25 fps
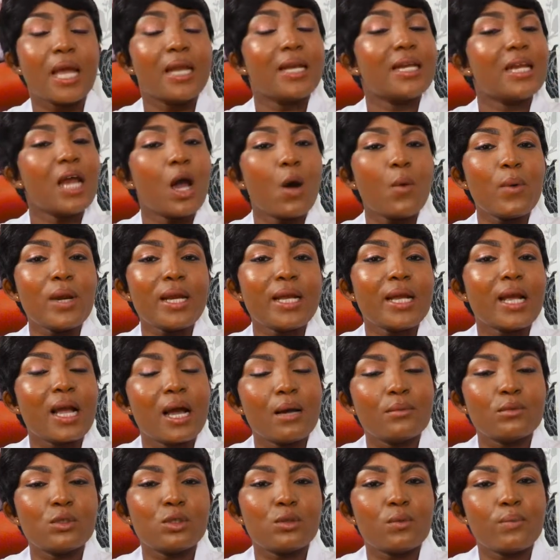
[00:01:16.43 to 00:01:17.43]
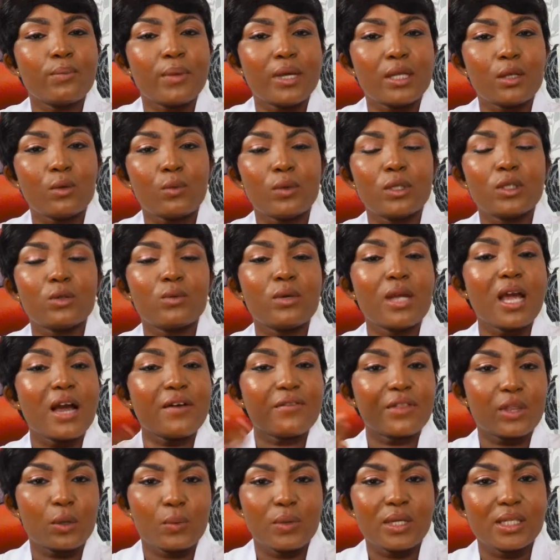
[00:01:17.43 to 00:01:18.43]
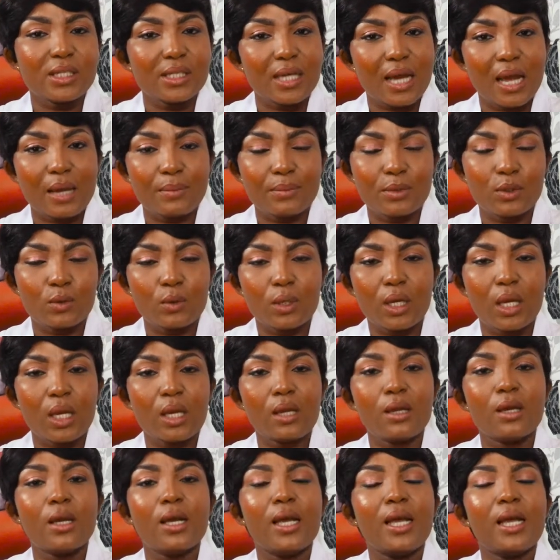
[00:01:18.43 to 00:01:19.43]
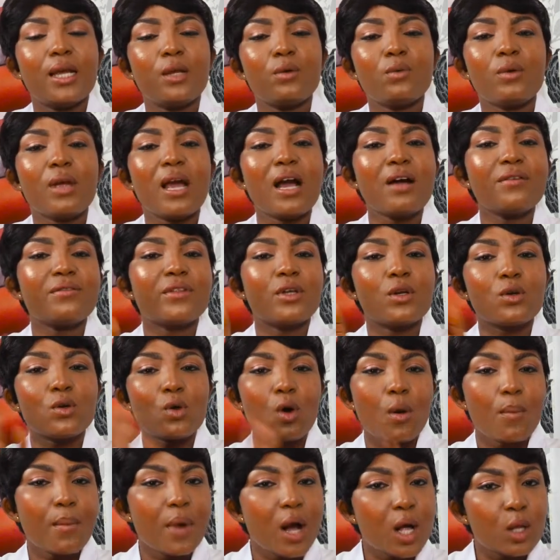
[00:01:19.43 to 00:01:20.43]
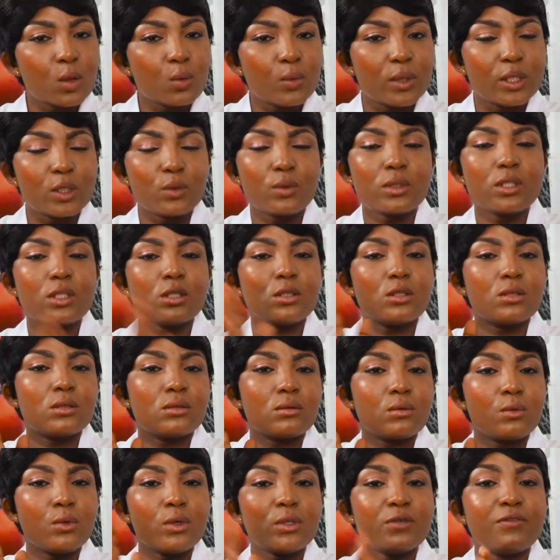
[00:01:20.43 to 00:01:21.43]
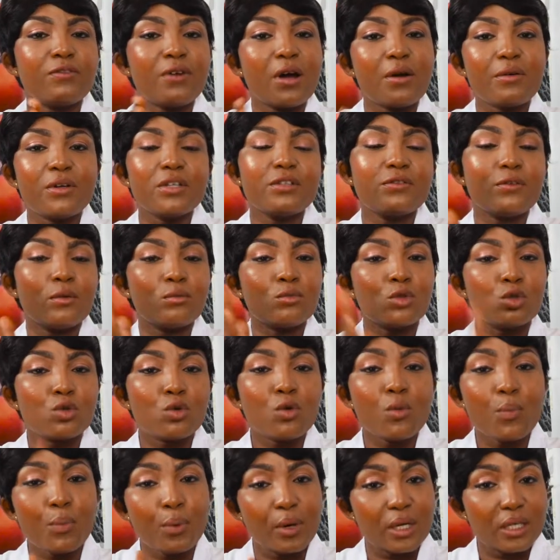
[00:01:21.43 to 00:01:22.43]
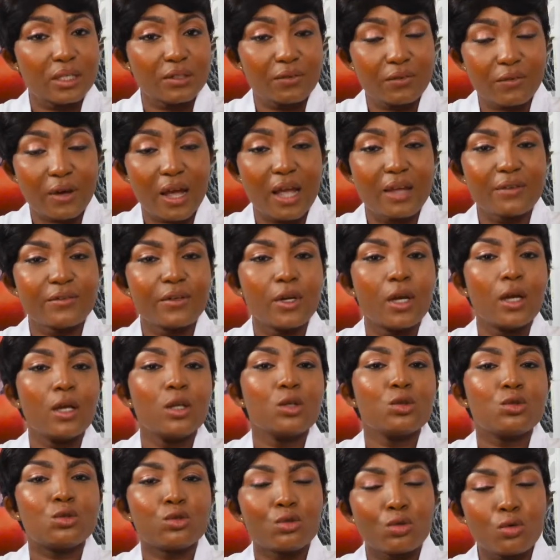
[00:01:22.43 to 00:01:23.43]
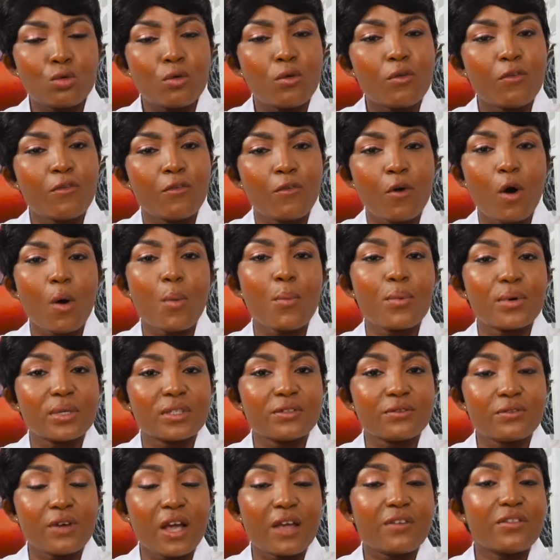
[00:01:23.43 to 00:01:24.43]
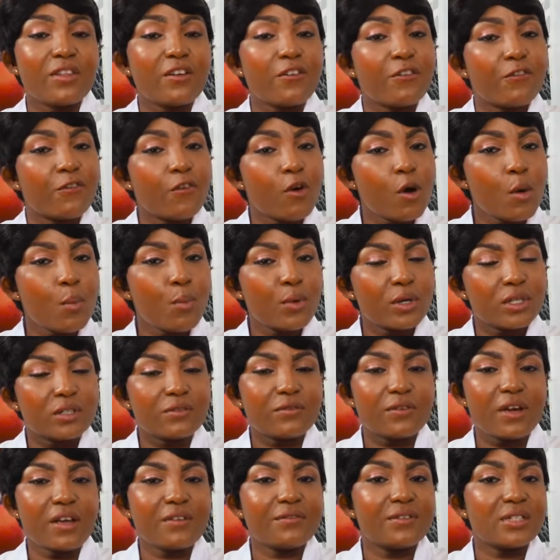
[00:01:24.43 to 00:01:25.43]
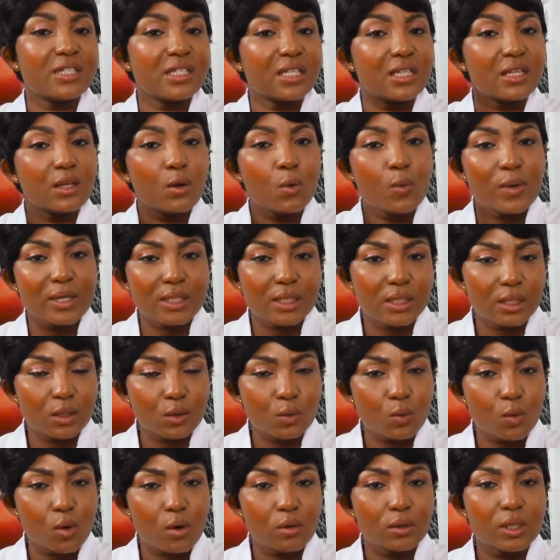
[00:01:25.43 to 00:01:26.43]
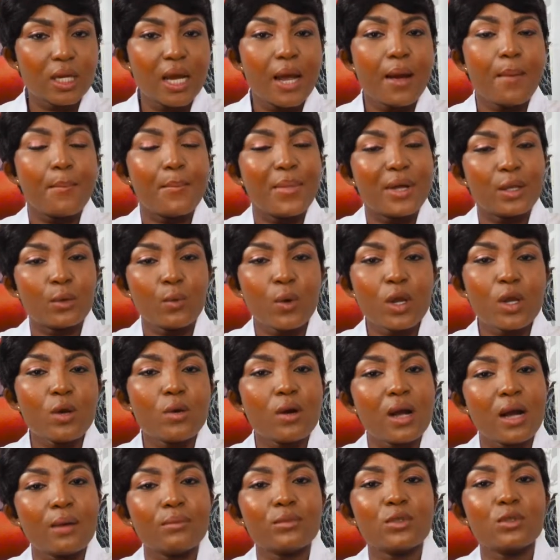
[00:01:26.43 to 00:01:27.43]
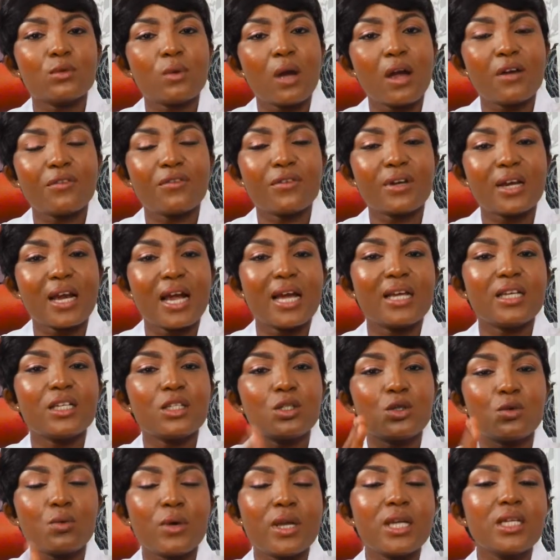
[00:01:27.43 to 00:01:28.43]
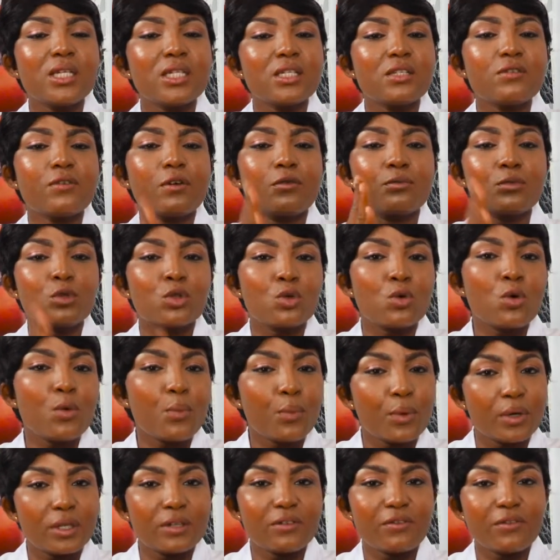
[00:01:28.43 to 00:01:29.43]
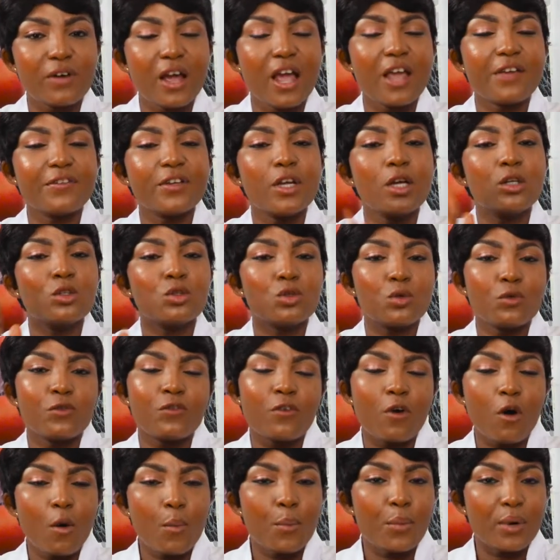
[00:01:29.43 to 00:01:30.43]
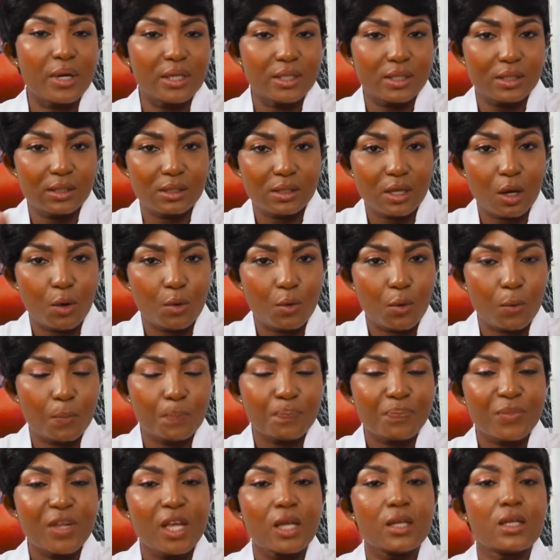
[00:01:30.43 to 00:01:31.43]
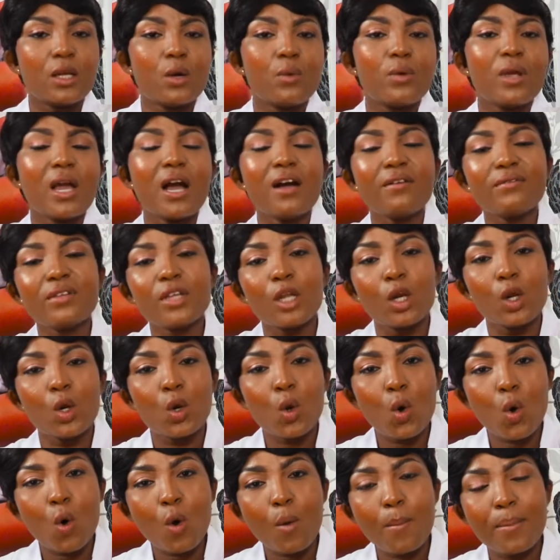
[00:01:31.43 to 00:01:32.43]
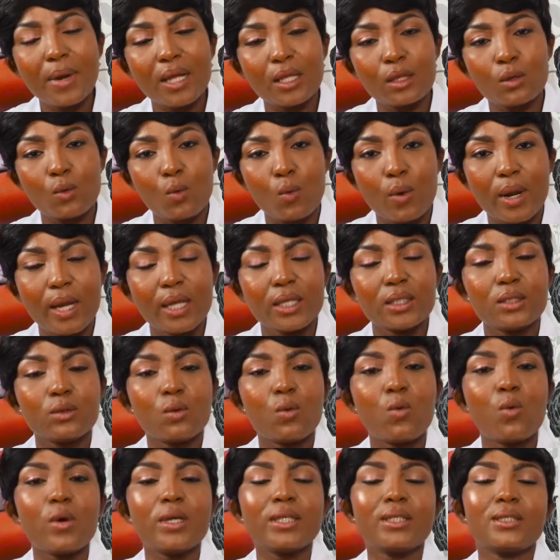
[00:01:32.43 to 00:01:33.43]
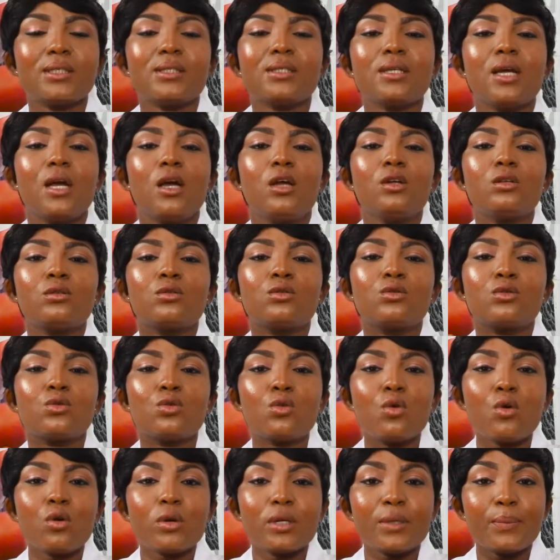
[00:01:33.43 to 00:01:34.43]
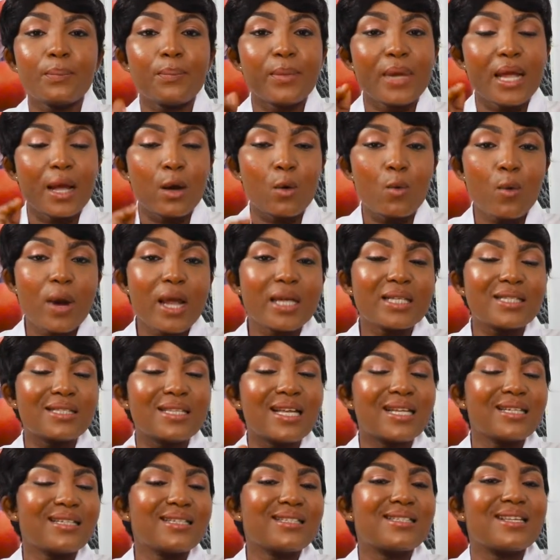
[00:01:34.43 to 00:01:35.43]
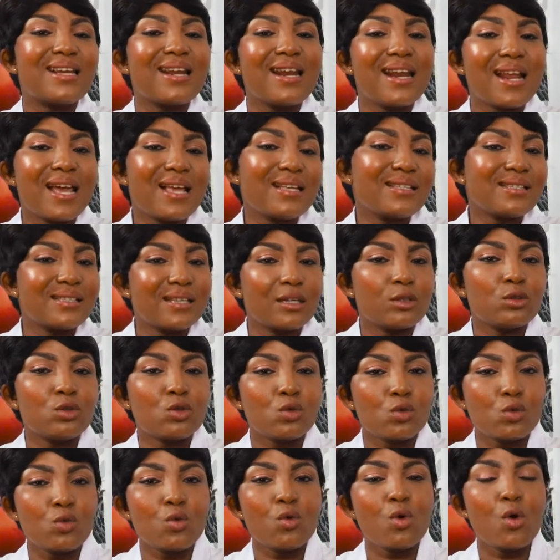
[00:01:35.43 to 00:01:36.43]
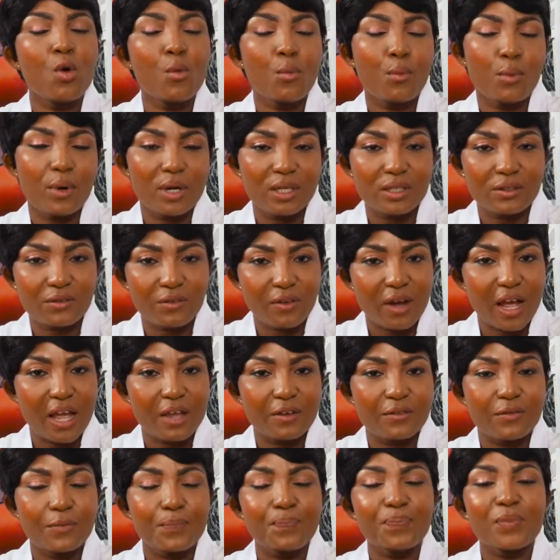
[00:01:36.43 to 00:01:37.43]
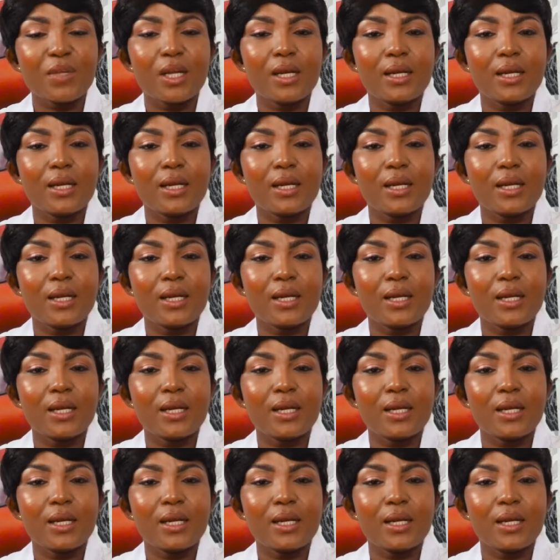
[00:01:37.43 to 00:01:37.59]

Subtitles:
Now, when it comes to birth weight, we have three types, okay? And we have the normal weight, which varies from 2.5 to 4.5. The 4.5 is in the Western world. But when you come to Africa, it ranges from 2.5 to 4.0. Then we have the low birth weight, which is a weight that is less than 2.5.